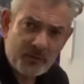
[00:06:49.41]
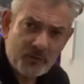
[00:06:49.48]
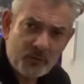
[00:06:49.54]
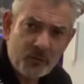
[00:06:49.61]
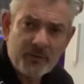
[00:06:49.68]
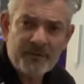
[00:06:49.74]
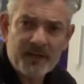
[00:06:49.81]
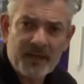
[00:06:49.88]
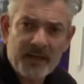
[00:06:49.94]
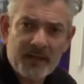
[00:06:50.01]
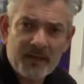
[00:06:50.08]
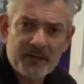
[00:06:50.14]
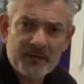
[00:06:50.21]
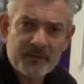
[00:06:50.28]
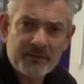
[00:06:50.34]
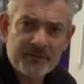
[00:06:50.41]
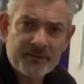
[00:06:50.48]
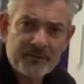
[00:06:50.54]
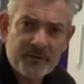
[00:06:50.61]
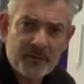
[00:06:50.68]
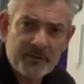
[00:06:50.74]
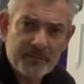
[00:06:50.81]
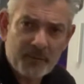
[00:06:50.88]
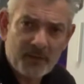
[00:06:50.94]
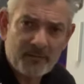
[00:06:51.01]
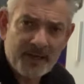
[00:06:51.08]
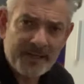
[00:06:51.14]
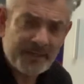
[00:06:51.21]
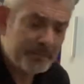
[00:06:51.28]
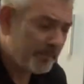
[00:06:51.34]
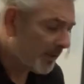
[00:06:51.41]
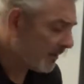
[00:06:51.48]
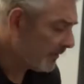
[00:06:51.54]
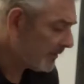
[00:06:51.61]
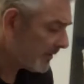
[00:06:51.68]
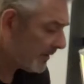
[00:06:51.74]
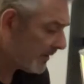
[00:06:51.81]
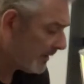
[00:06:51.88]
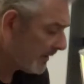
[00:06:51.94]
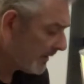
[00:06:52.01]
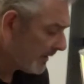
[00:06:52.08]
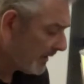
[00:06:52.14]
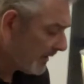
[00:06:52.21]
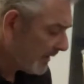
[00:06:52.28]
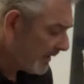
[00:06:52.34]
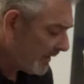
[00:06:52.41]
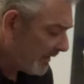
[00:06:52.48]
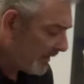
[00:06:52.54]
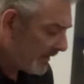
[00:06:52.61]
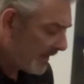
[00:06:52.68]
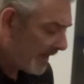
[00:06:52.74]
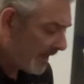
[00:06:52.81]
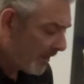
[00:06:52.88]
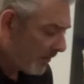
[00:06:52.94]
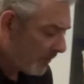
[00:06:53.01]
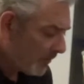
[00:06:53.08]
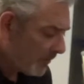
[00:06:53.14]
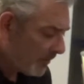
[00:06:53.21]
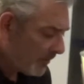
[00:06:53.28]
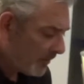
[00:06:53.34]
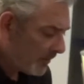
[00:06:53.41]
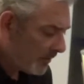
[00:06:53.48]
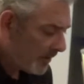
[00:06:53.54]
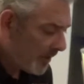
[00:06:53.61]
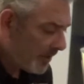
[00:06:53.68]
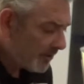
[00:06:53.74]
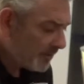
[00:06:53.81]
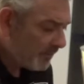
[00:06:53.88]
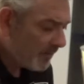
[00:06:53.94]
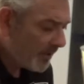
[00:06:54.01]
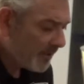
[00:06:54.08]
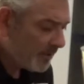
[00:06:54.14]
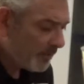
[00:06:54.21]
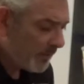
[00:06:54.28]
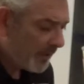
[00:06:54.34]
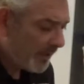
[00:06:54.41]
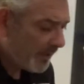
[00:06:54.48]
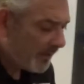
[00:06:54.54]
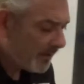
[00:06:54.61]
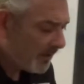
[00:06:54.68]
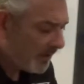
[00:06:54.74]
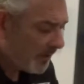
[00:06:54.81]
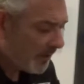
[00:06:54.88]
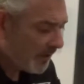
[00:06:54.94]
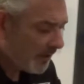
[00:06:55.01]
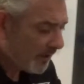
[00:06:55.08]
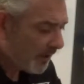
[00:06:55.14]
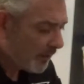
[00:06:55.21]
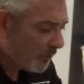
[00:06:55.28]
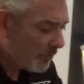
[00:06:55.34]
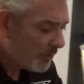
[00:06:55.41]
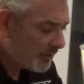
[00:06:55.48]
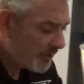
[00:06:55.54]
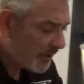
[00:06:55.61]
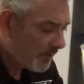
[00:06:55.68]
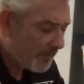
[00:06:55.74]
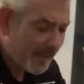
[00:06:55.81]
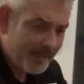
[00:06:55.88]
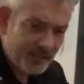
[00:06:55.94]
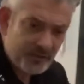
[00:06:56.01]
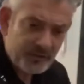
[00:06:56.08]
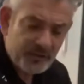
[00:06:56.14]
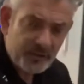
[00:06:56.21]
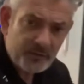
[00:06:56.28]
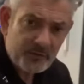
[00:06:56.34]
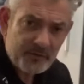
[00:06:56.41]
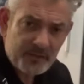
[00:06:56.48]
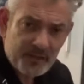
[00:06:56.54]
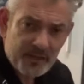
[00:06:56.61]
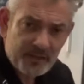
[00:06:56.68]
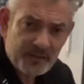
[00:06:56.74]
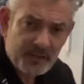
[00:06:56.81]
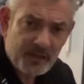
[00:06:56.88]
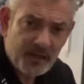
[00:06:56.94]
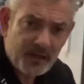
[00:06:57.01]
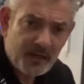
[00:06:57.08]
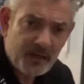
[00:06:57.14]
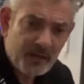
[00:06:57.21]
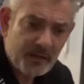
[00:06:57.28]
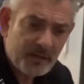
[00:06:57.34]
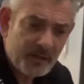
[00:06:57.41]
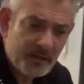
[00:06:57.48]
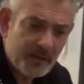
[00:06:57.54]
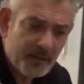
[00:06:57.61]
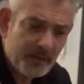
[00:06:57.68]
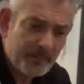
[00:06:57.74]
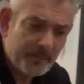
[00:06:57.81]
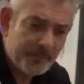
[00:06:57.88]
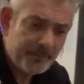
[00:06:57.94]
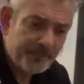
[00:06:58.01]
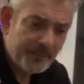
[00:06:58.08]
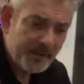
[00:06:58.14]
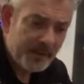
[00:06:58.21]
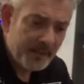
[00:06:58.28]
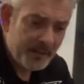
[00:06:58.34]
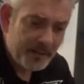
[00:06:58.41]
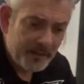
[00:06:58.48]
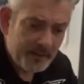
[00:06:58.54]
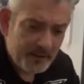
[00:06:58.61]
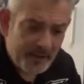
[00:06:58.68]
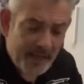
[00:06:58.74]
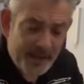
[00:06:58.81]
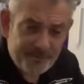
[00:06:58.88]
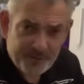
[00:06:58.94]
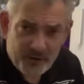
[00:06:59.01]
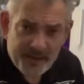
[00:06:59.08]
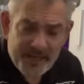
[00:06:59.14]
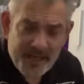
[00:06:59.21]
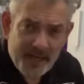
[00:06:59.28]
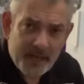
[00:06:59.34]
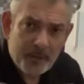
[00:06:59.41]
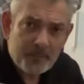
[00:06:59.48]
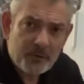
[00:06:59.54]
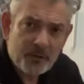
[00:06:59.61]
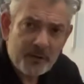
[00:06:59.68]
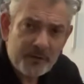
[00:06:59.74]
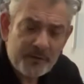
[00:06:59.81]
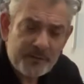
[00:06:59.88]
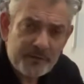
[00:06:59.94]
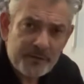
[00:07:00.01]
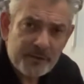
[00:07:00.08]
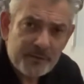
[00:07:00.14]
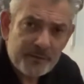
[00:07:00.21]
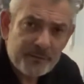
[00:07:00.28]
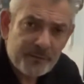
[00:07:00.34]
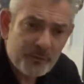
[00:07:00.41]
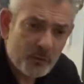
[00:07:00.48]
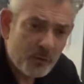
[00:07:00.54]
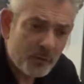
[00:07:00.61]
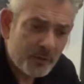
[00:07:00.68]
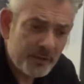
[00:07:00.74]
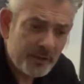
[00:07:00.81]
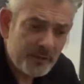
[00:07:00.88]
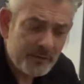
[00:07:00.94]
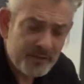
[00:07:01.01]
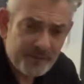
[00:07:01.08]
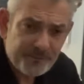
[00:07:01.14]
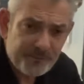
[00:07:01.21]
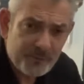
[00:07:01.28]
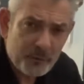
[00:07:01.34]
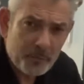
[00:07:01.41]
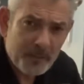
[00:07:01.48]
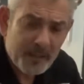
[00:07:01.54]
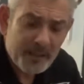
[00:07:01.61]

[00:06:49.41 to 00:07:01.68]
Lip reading: all of the colours of my race boat. Now, Custom Racewear also makes suits that are FIA approved for use in Formula